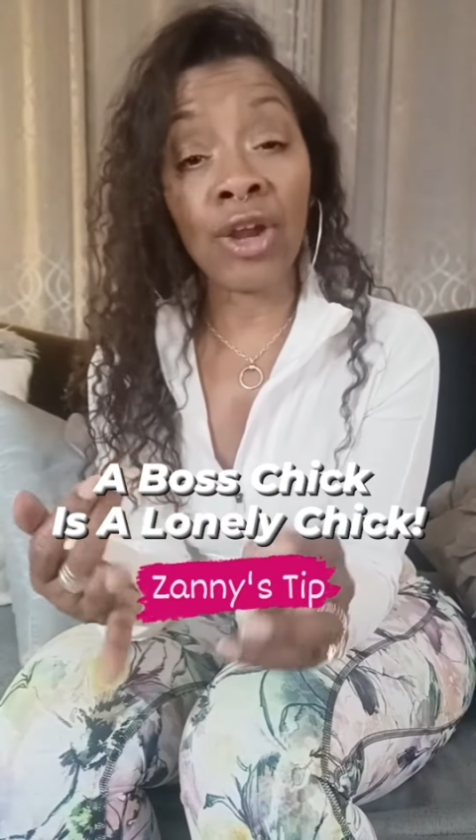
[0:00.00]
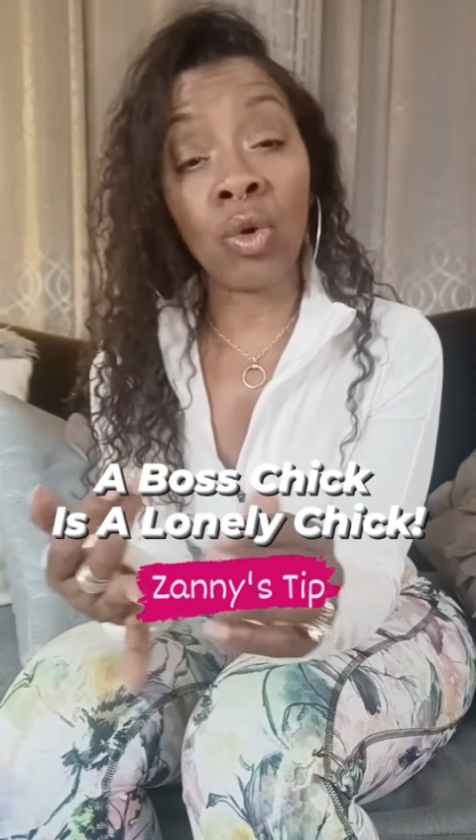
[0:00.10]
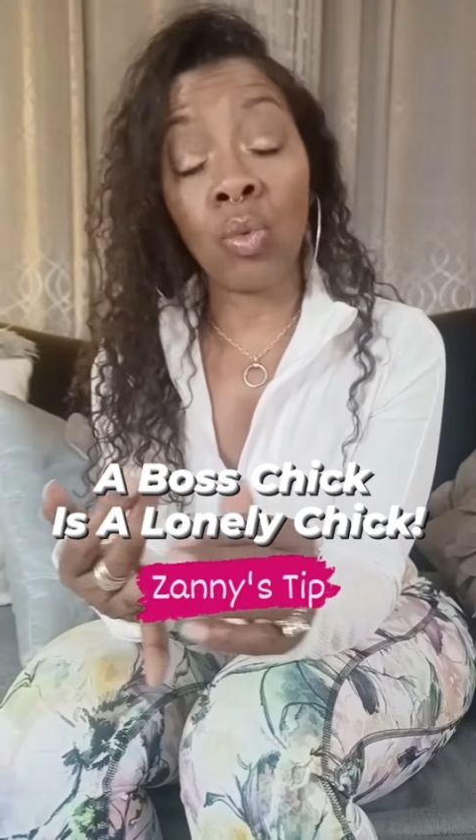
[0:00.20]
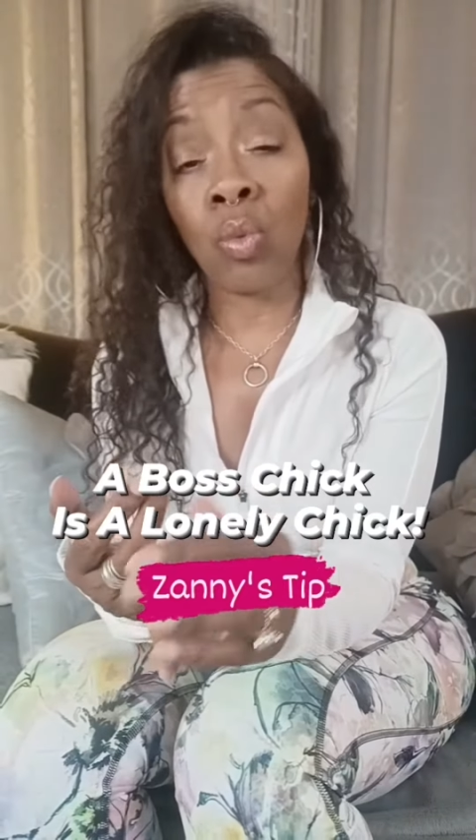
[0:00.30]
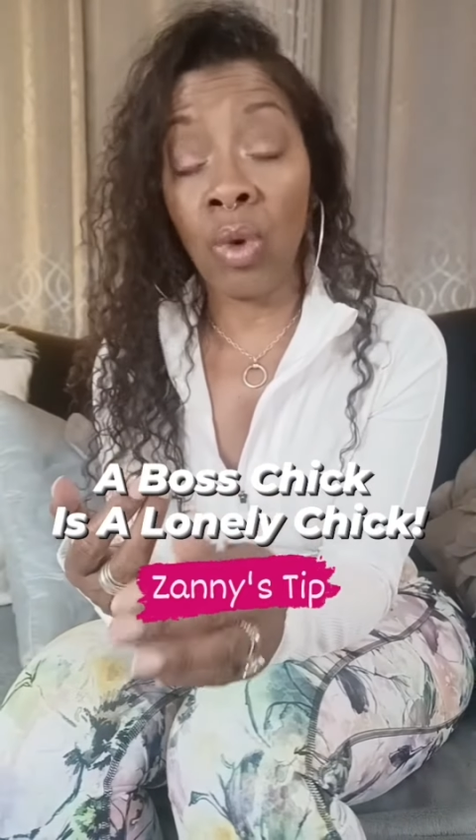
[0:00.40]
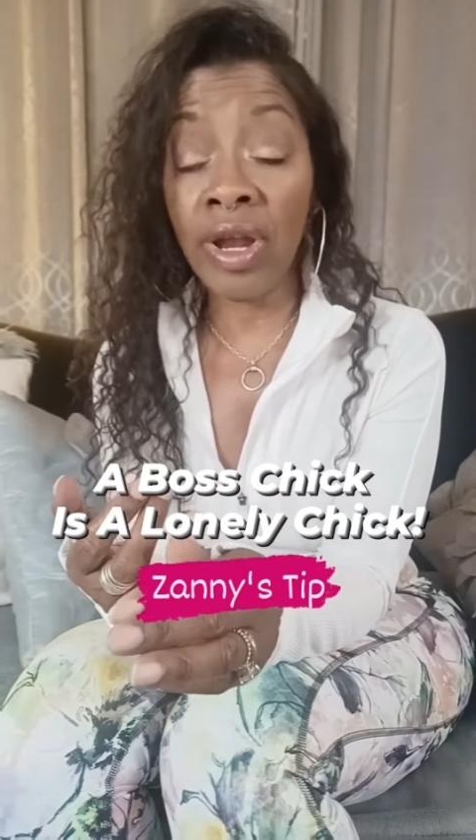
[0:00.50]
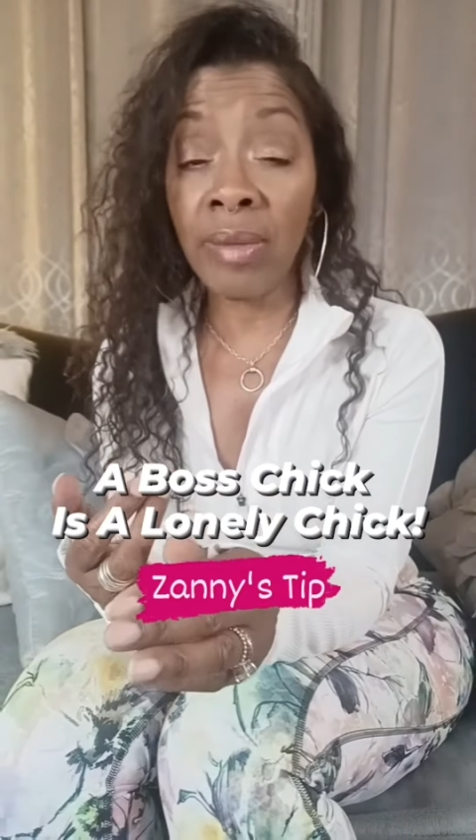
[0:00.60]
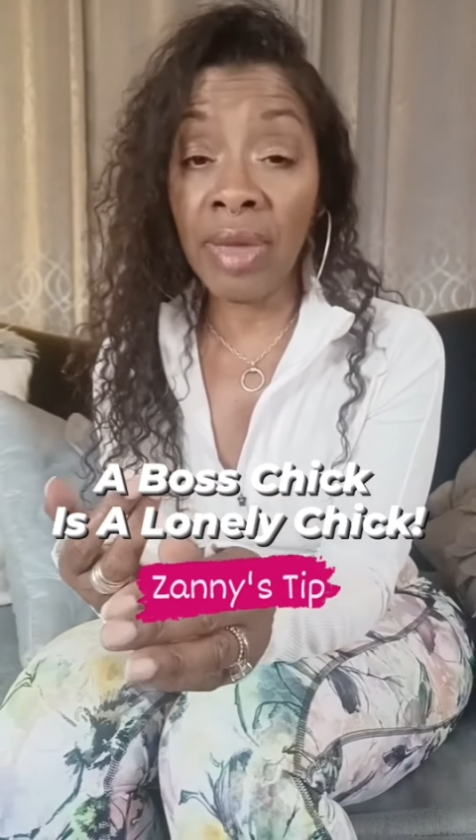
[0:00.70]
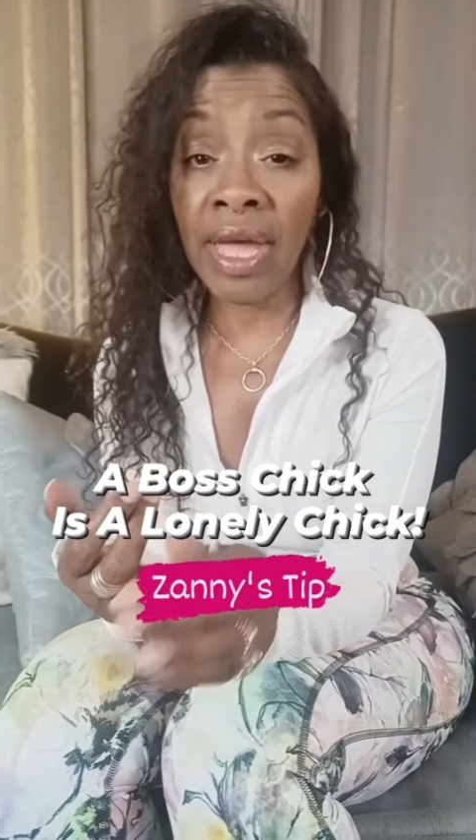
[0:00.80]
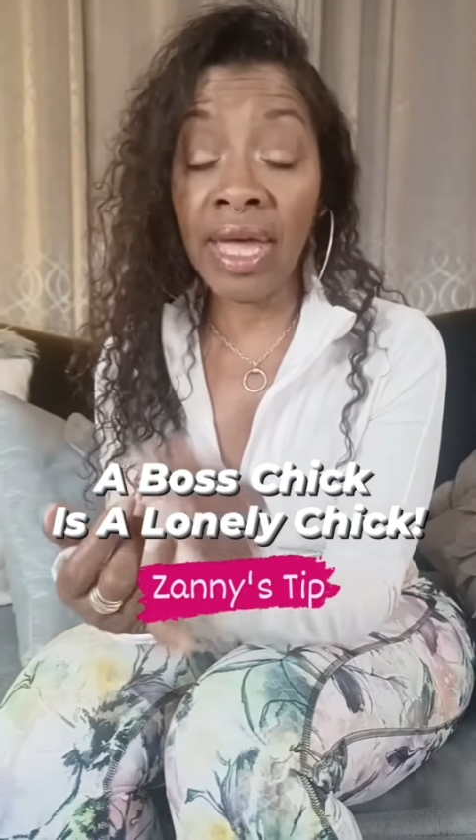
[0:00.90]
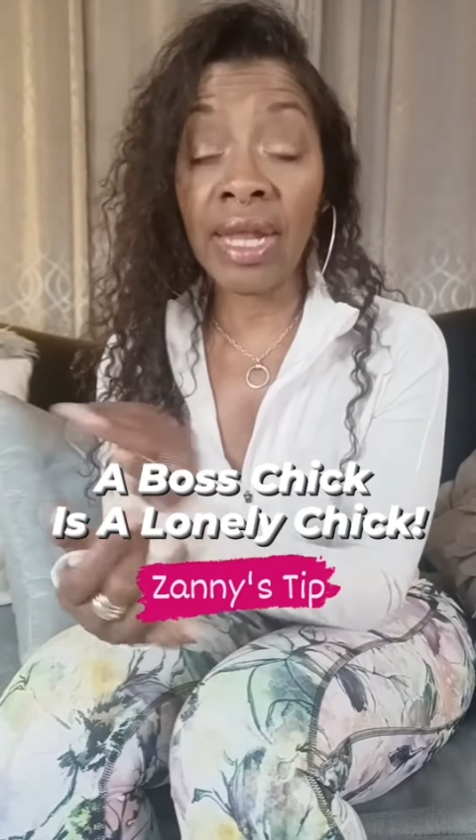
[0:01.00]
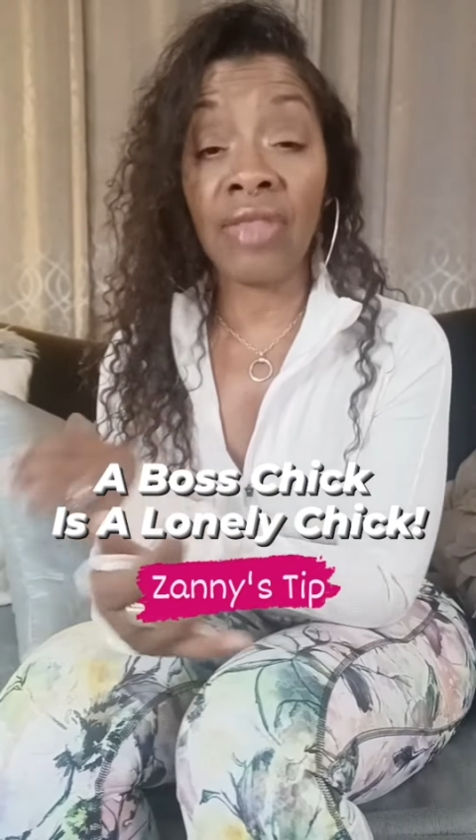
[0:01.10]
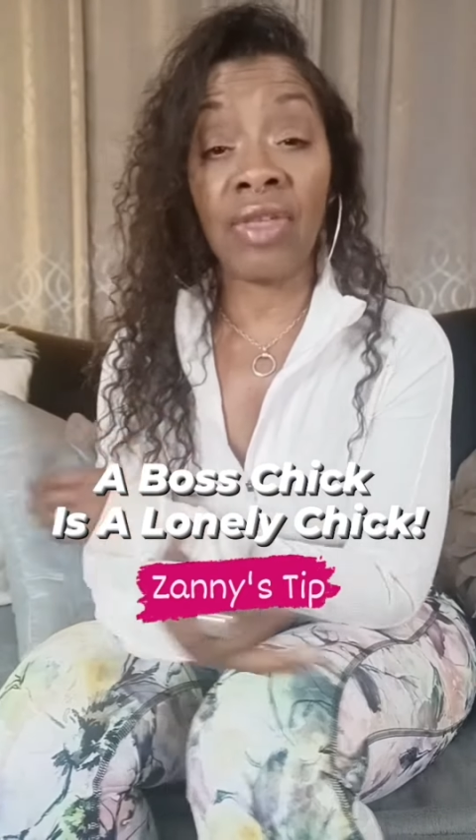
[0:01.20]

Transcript: I don't want a man,